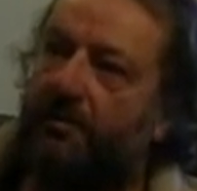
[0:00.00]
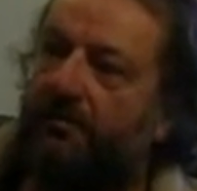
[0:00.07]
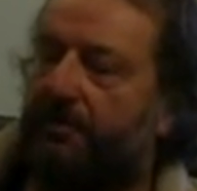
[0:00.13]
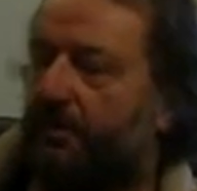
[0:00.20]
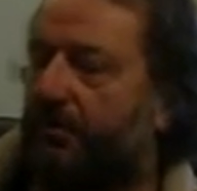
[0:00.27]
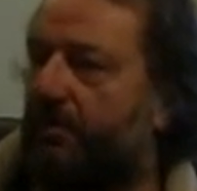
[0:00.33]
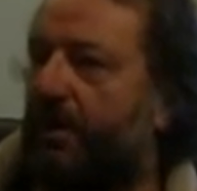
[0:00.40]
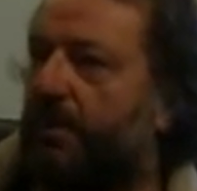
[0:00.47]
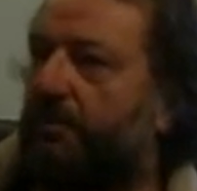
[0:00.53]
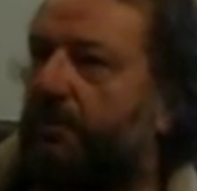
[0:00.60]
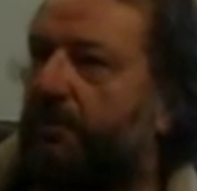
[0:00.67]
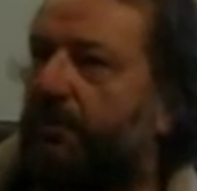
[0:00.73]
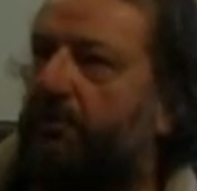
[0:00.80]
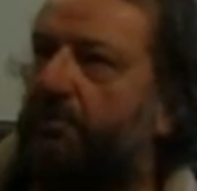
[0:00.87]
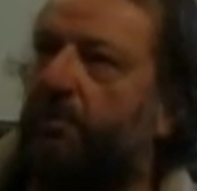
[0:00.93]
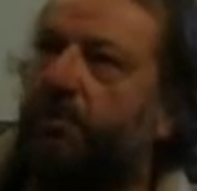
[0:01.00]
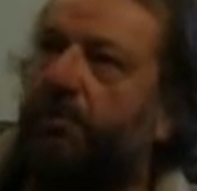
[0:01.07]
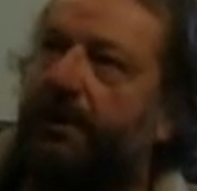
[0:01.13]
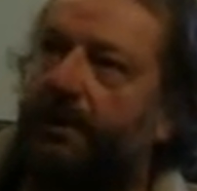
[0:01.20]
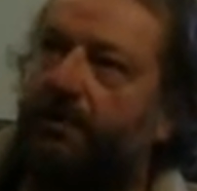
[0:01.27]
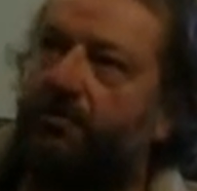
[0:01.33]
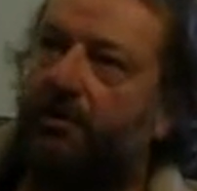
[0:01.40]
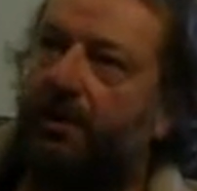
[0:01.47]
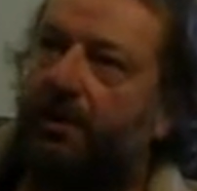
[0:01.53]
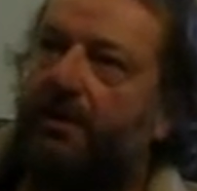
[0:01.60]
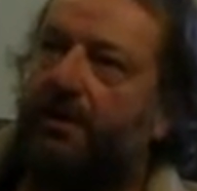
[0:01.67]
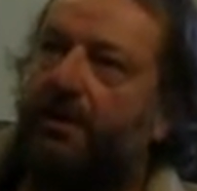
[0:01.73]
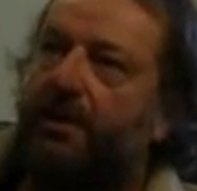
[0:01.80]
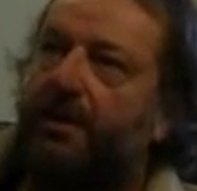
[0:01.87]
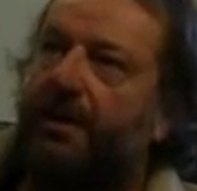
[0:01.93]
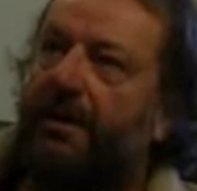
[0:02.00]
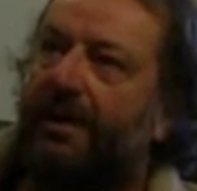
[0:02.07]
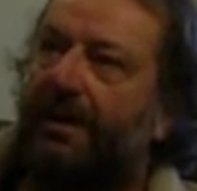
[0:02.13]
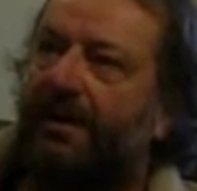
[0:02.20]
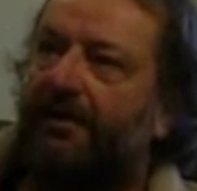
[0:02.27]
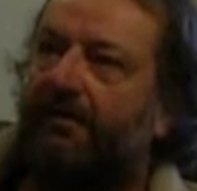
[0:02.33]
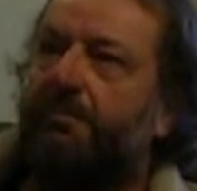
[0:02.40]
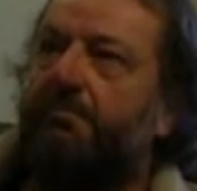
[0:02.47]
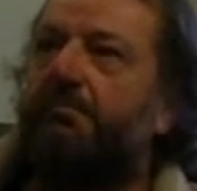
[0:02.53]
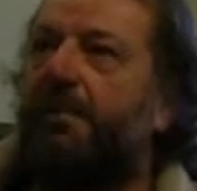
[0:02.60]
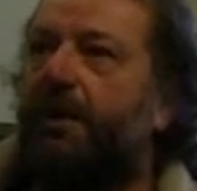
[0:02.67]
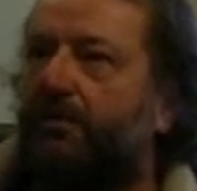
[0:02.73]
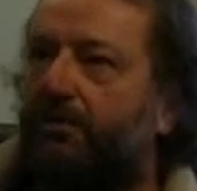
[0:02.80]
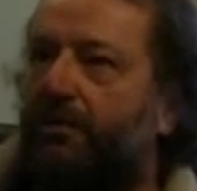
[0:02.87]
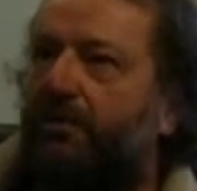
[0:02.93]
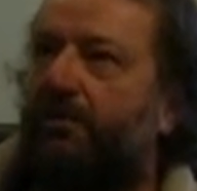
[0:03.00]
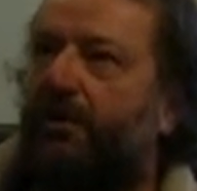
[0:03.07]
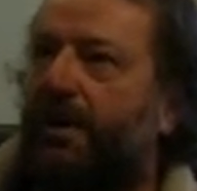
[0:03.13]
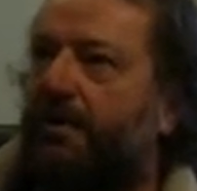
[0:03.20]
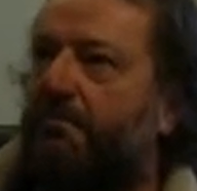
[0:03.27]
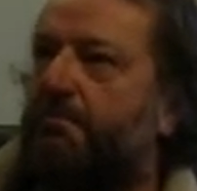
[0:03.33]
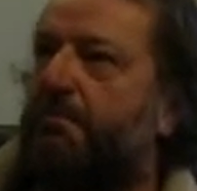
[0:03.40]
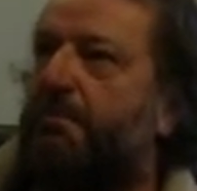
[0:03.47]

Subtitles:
For example, the small picture has much the same